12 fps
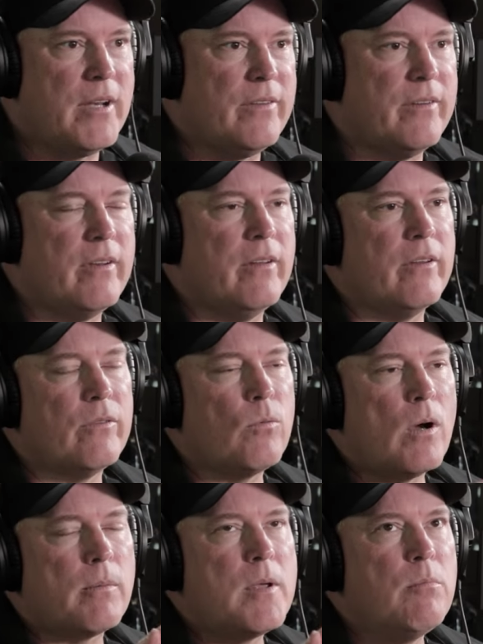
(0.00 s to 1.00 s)
minutes into this,
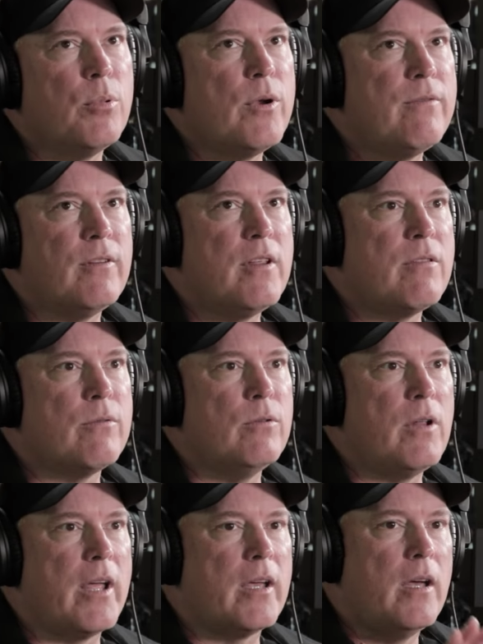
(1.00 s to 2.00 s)
walk me briefly through
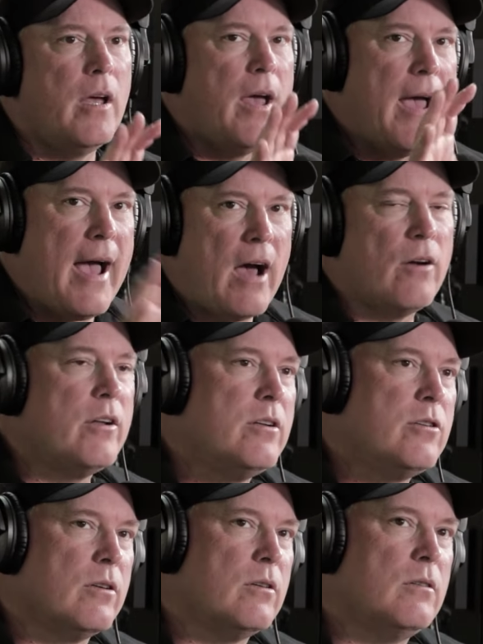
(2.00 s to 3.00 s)
like,
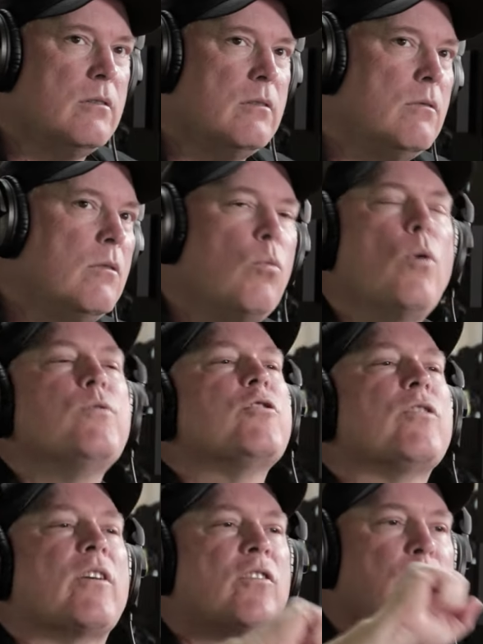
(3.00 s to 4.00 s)
what was
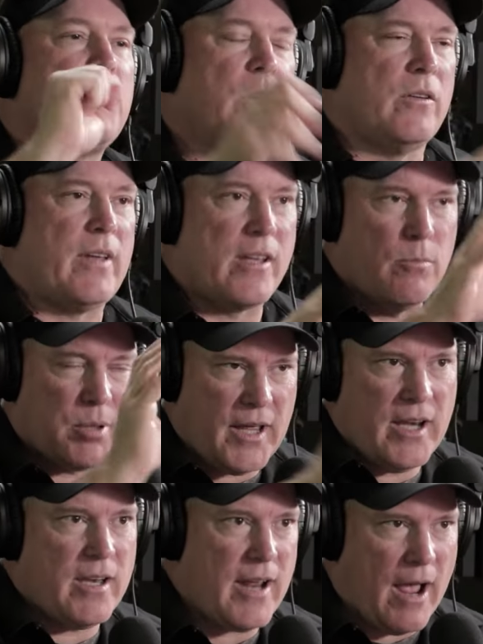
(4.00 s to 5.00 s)
your experience like? You
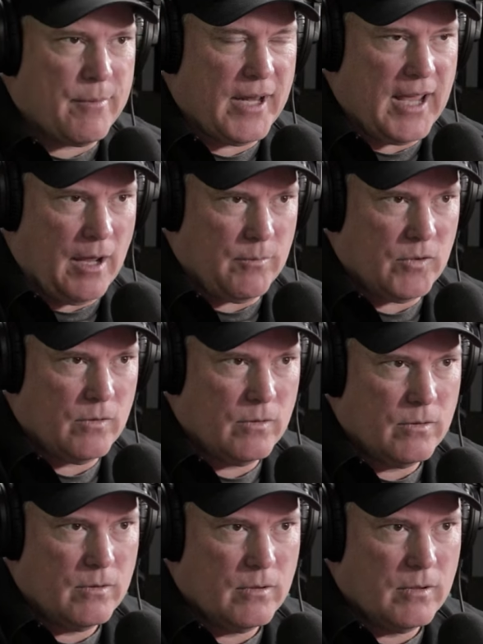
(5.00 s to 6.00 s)
played how many games?
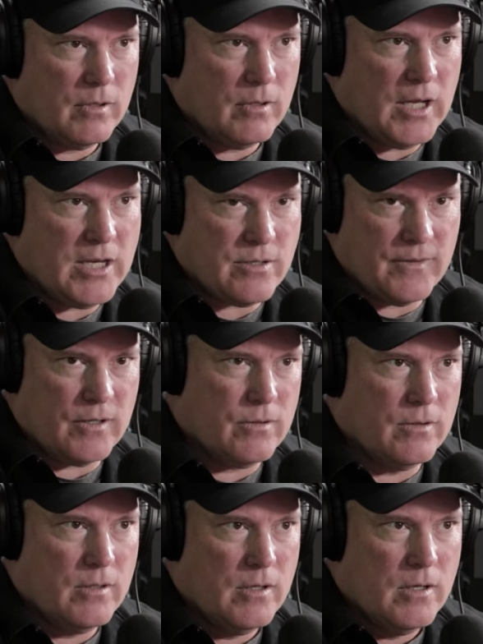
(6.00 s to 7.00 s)
Three
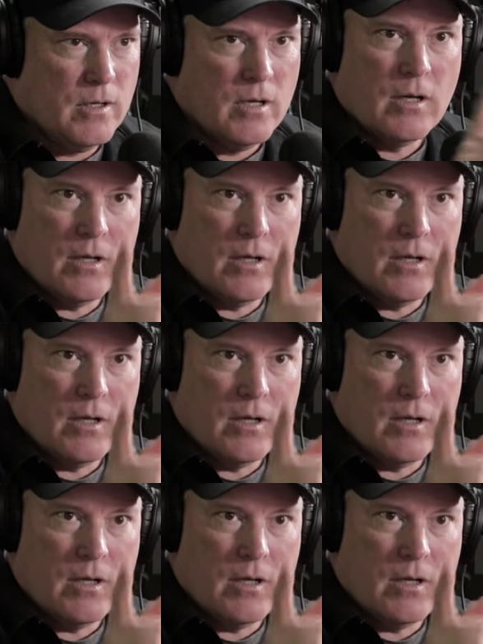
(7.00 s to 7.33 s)
games each. Of